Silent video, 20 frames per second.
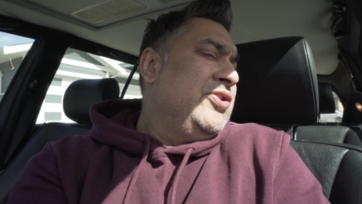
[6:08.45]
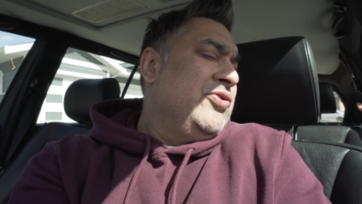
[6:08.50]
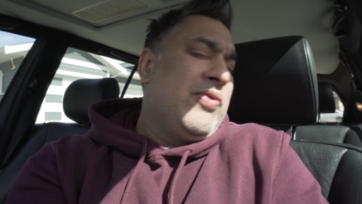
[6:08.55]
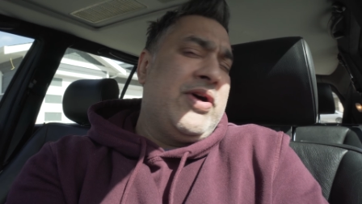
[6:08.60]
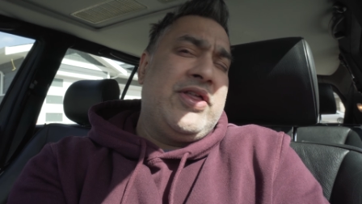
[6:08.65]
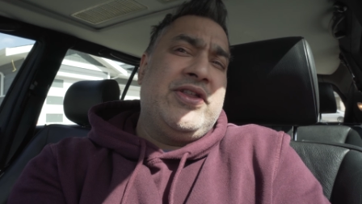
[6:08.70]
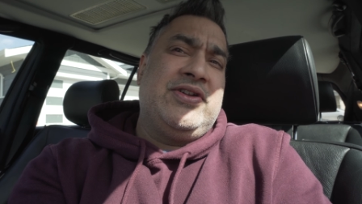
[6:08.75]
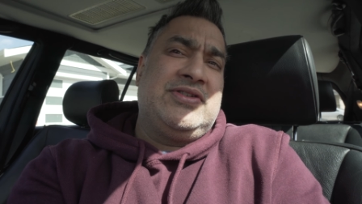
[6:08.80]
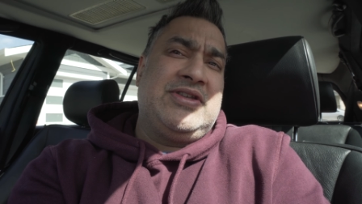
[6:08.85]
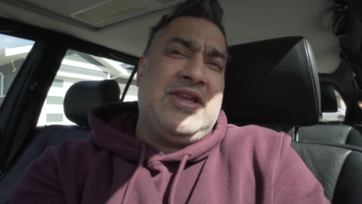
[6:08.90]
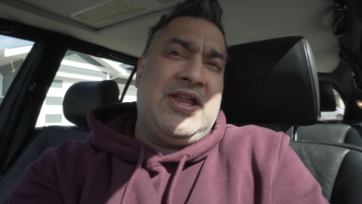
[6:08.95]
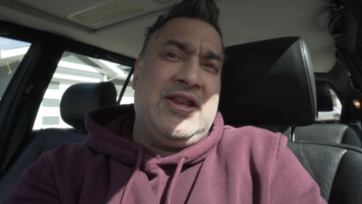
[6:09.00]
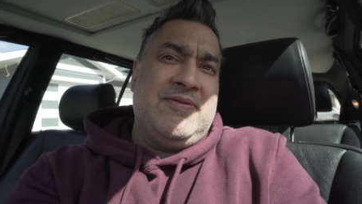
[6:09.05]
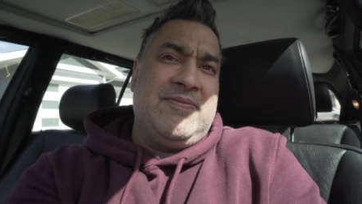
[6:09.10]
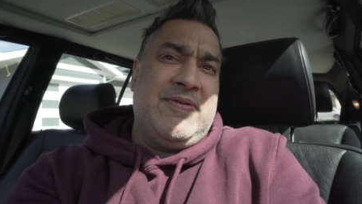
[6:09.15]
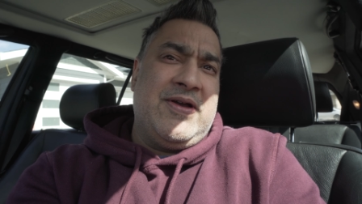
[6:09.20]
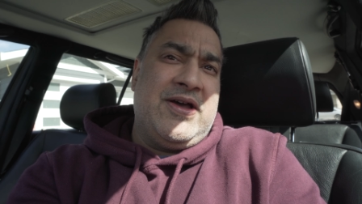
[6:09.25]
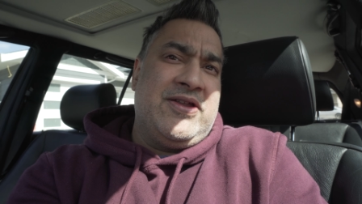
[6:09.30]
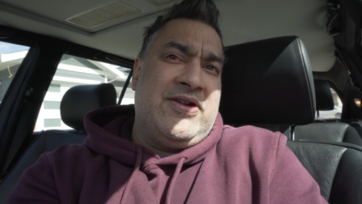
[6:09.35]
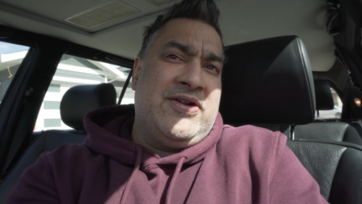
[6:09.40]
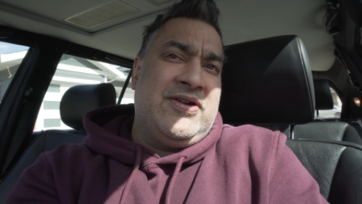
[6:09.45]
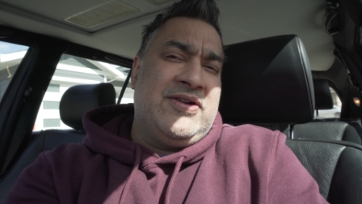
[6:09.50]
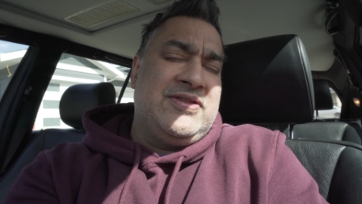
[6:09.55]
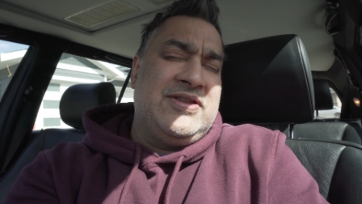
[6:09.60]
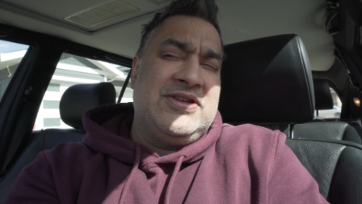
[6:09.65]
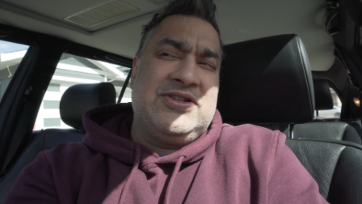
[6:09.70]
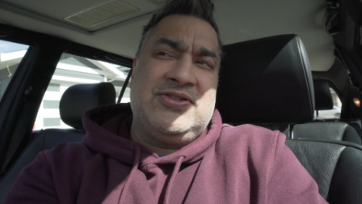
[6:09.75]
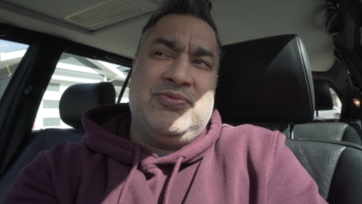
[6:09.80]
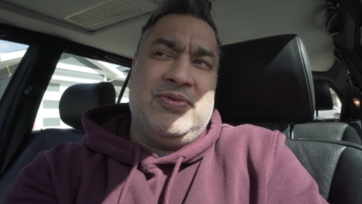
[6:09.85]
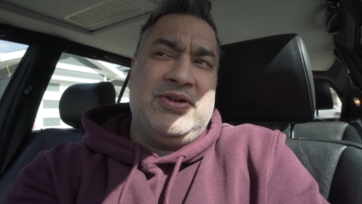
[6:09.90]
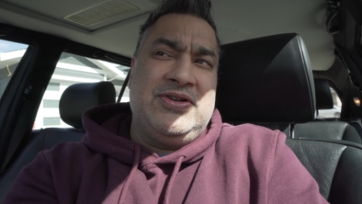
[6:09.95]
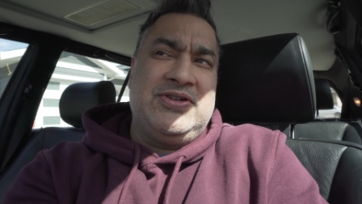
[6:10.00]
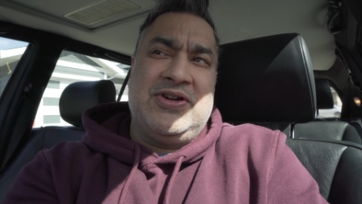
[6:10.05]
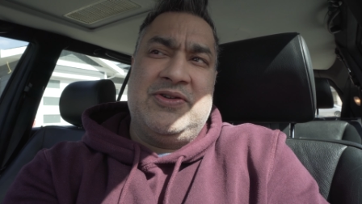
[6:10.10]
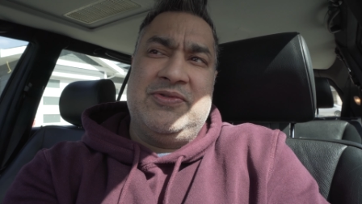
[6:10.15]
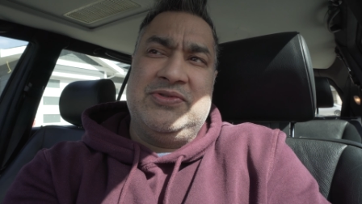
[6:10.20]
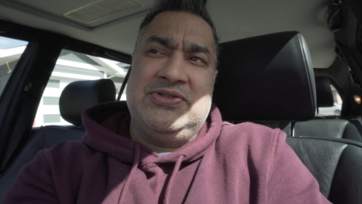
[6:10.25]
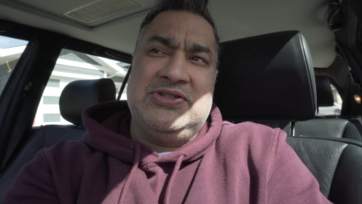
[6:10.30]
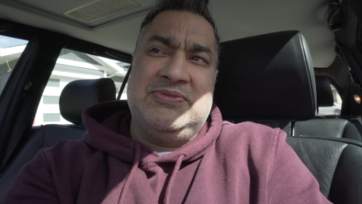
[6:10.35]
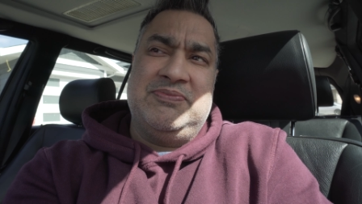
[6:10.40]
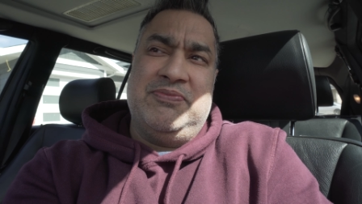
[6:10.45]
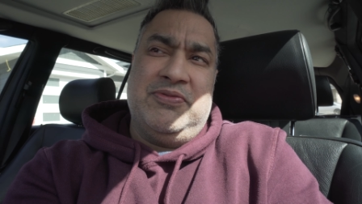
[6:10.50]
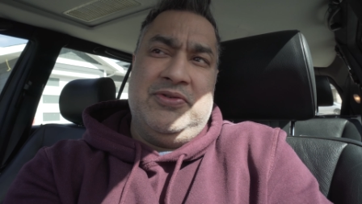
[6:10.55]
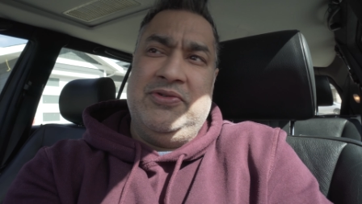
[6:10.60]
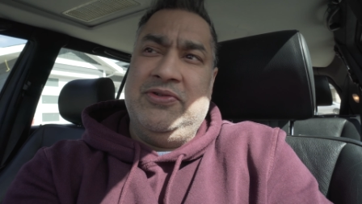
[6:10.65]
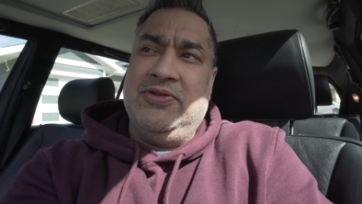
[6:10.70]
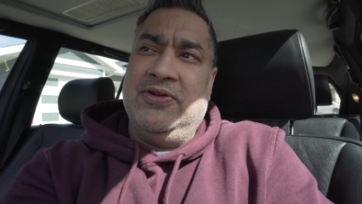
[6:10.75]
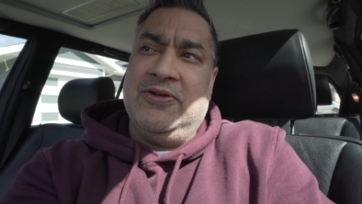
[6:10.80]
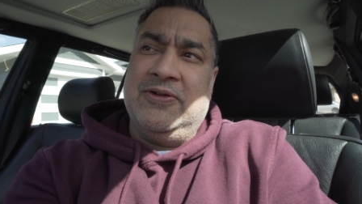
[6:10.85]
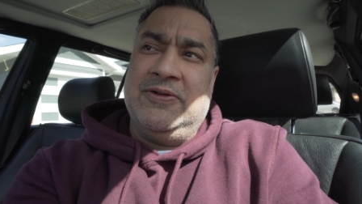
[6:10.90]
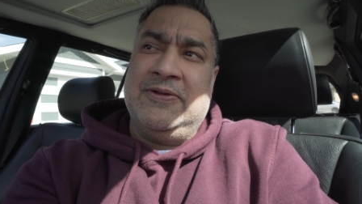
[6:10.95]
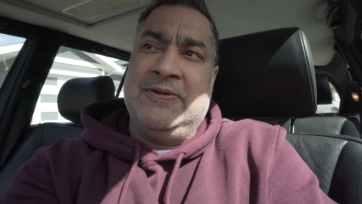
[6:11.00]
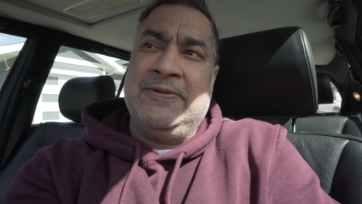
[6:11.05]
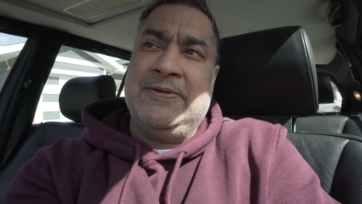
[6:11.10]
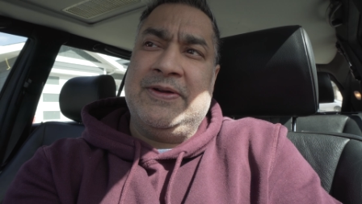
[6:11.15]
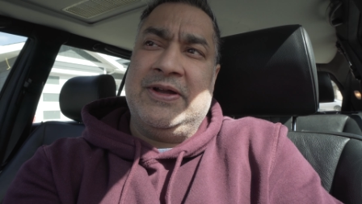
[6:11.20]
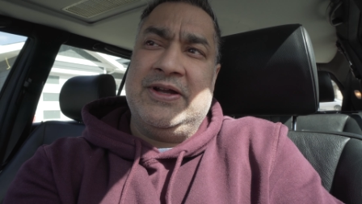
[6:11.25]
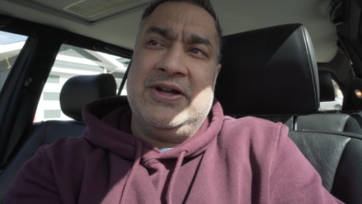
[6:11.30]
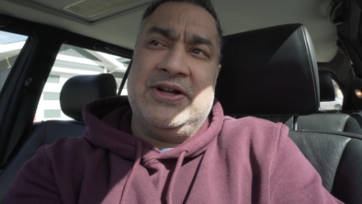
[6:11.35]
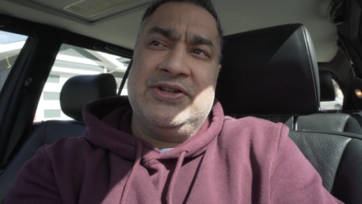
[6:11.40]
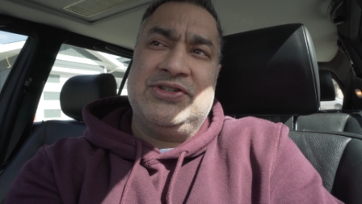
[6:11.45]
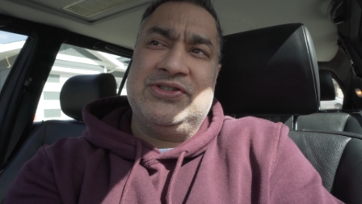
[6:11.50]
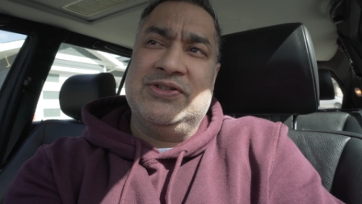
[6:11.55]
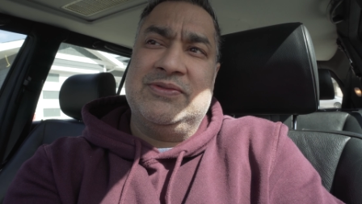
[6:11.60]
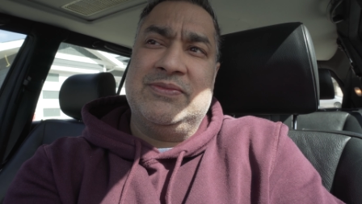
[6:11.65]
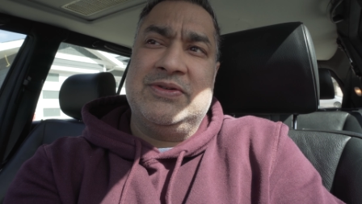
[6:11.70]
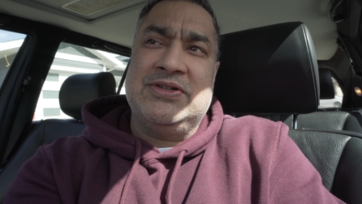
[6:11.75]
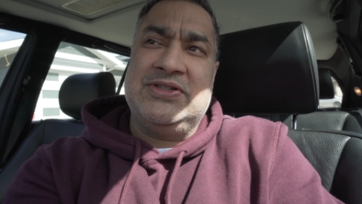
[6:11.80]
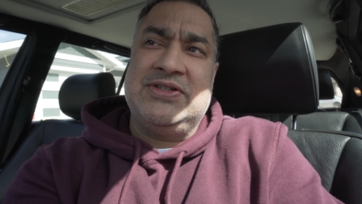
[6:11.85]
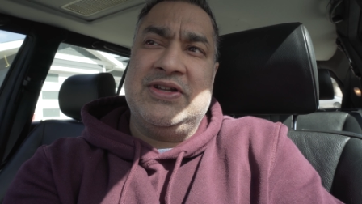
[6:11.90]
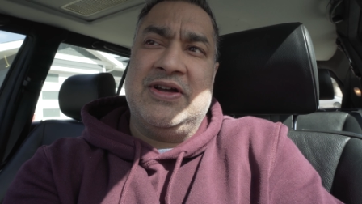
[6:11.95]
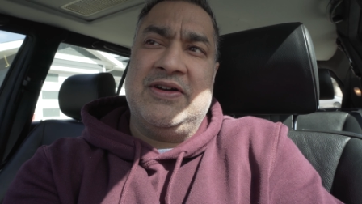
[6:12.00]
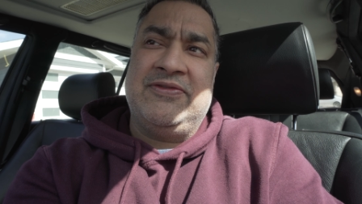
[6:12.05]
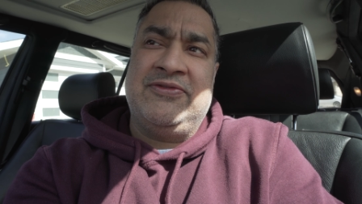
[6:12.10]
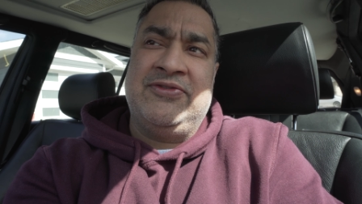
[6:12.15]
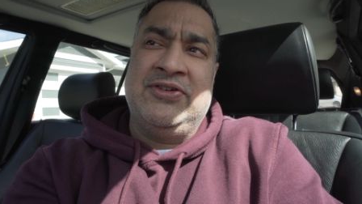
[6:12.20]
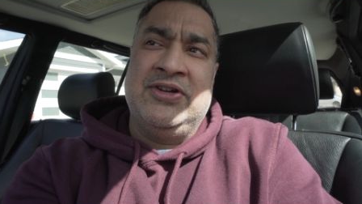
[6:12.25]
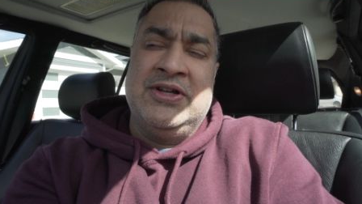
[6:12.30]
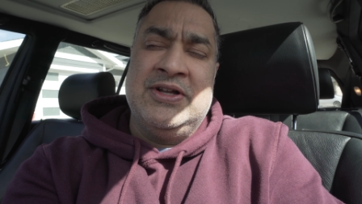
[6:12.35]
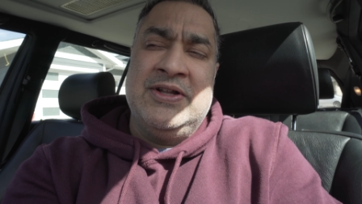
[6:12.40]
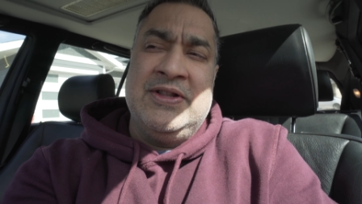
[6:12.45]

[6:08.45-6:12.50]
The weather's getting better. This winter was just brutal. I got so much stuff.